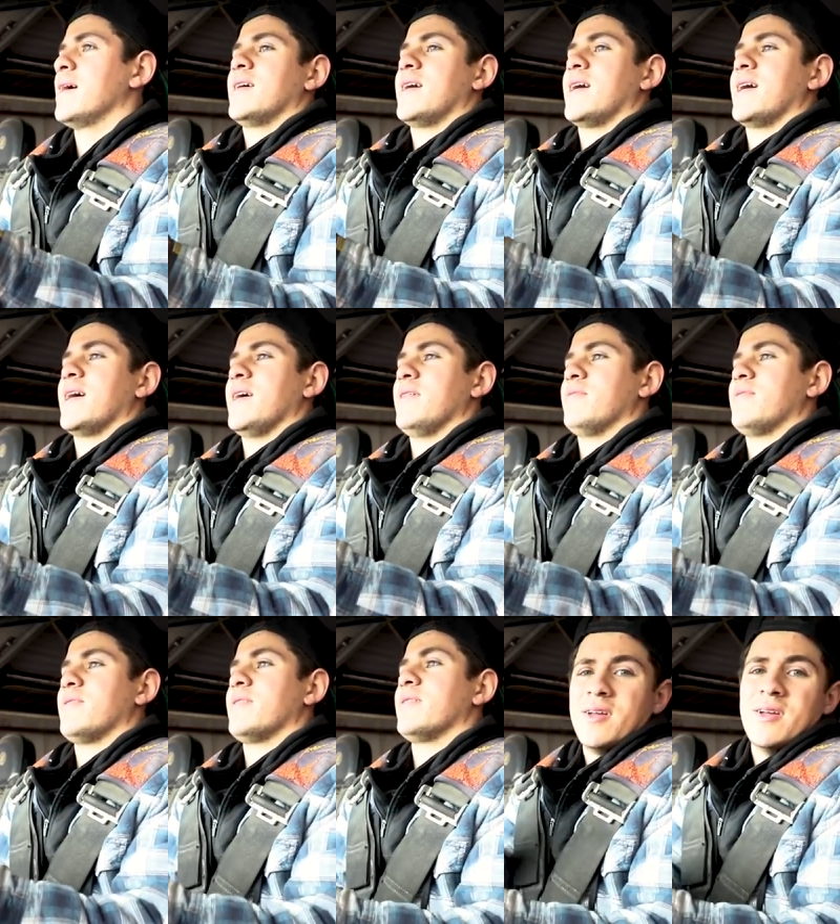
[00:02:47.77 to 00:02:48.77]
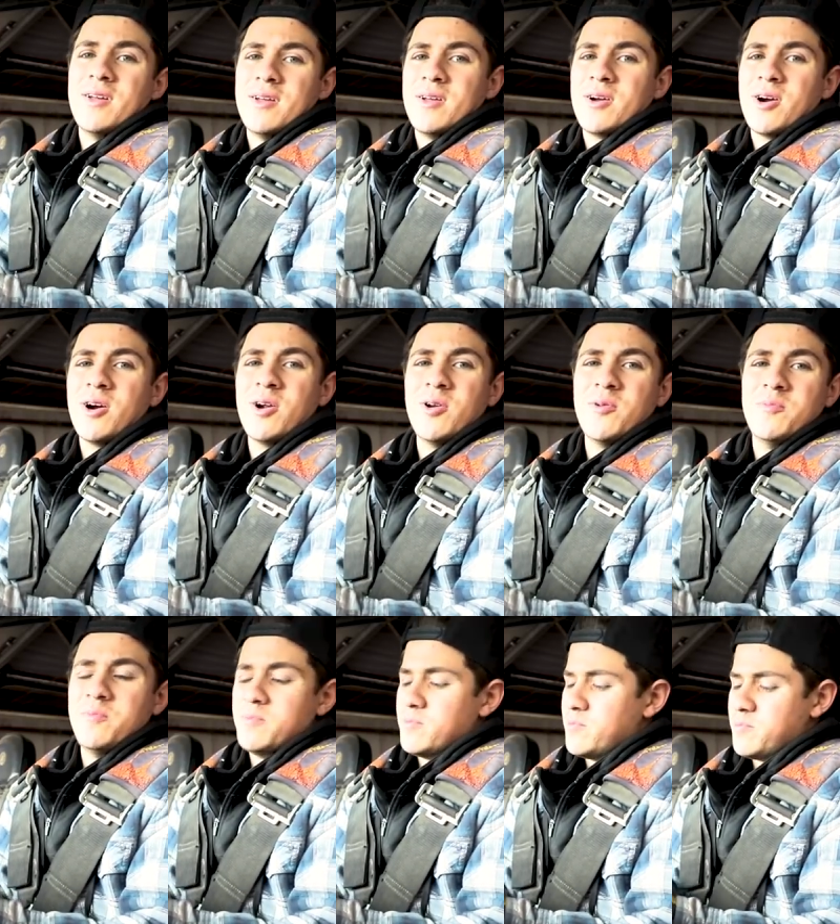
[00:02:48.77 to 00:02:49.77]
I've heard
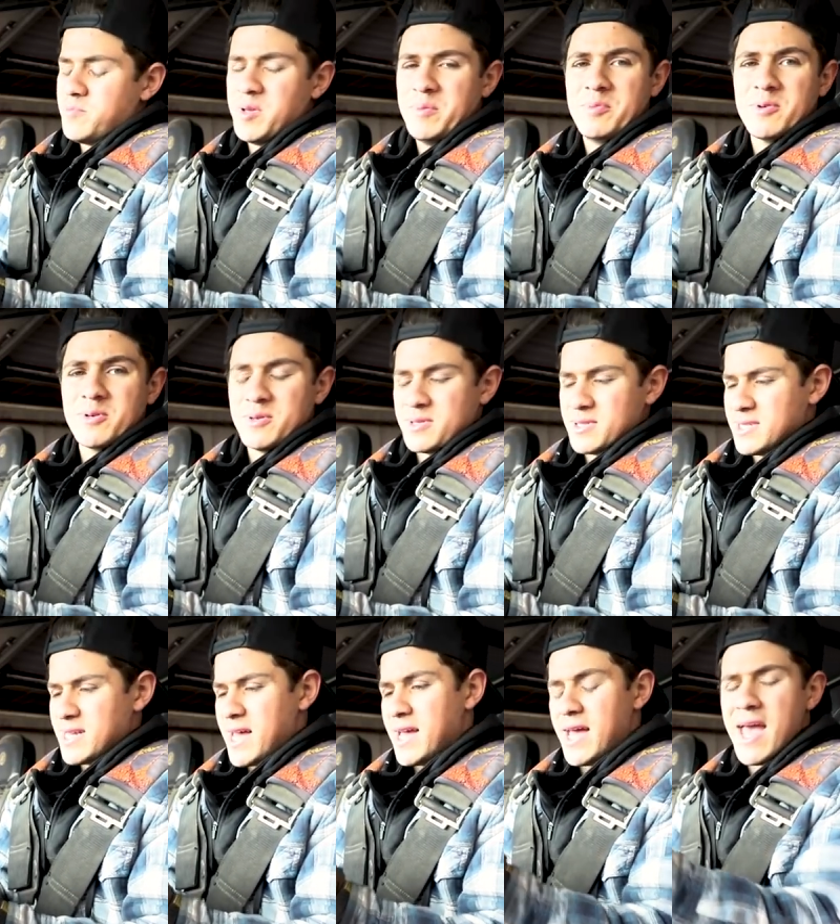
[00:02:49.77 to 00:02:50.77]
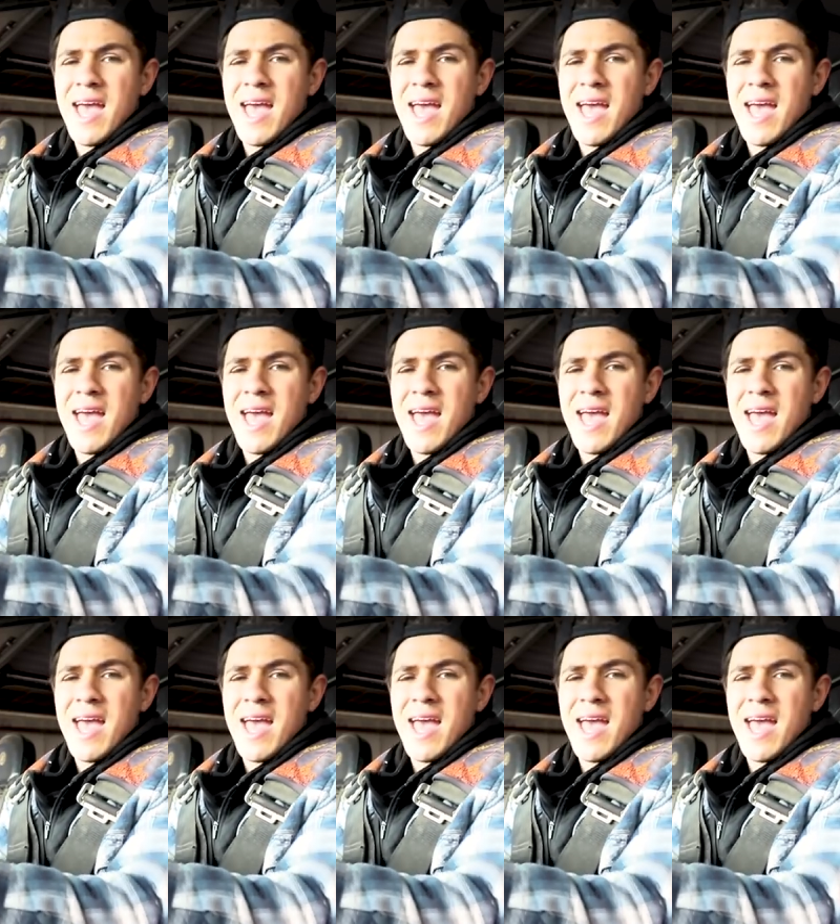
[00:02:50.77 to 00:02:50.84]
people say it.